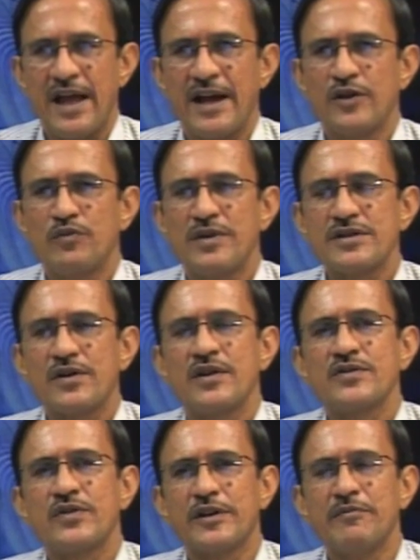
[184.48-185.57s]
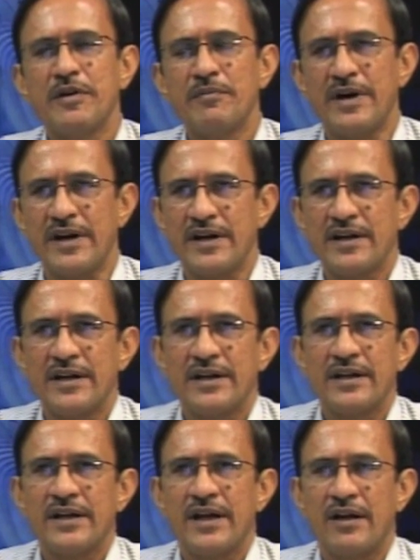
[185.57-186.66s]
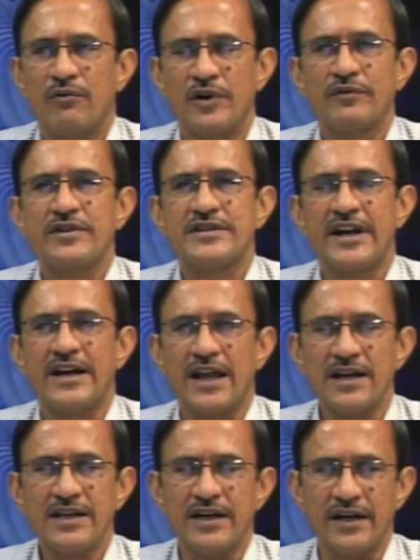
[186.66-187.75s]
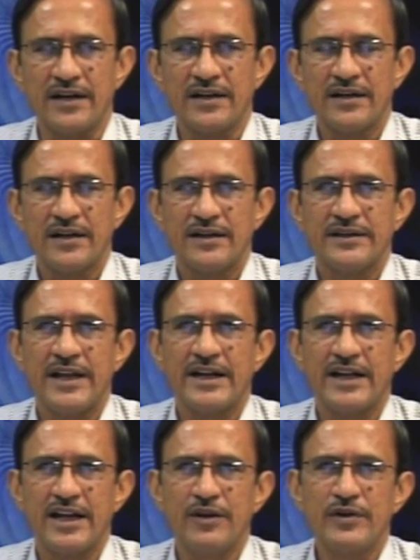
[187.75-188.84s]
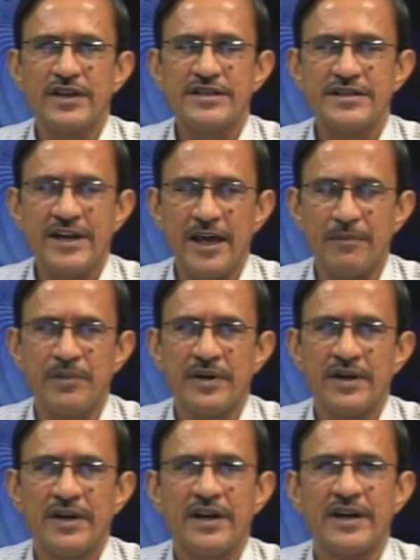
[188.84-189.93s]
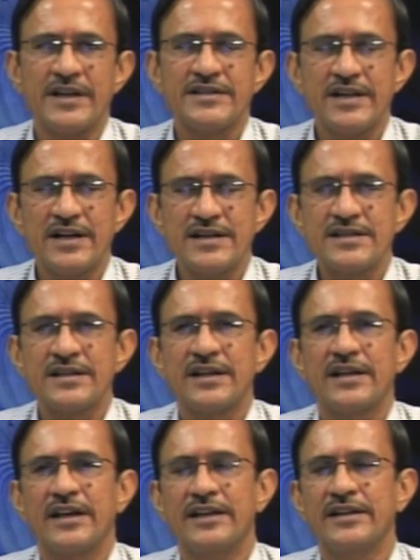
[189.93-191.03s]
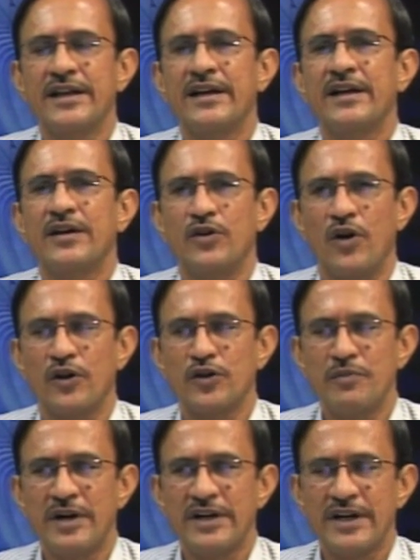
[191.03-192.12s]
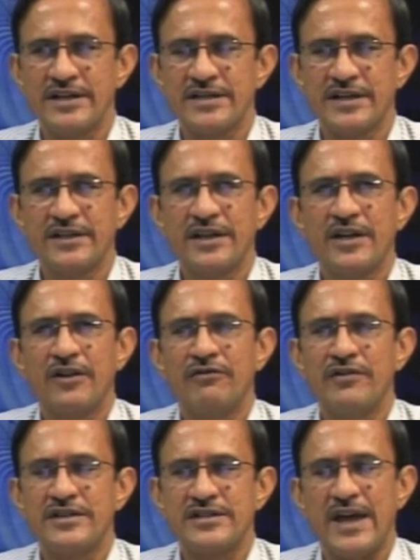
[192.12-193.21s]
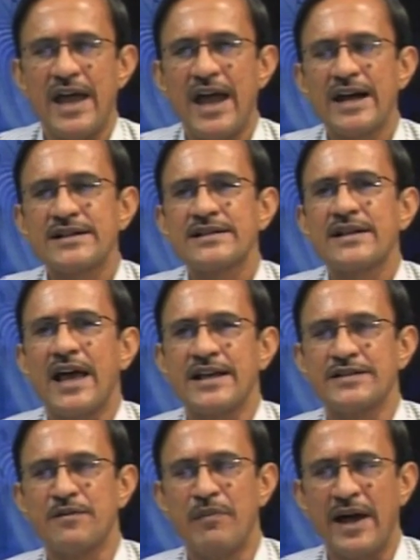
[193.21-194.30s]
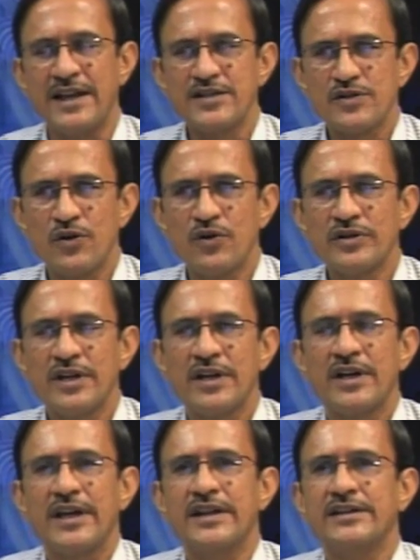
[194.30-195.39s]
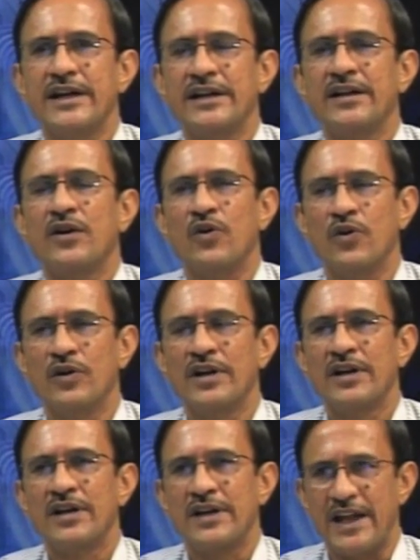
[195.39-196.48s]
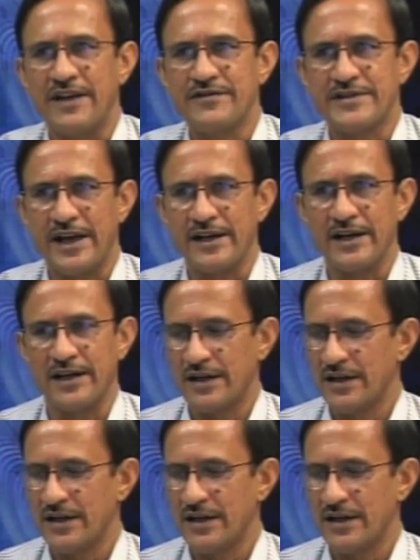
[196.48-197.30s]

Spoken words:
and you must also remember what we said earlier, that every step results in a documentation which acts as a milestone in the whole life cycle.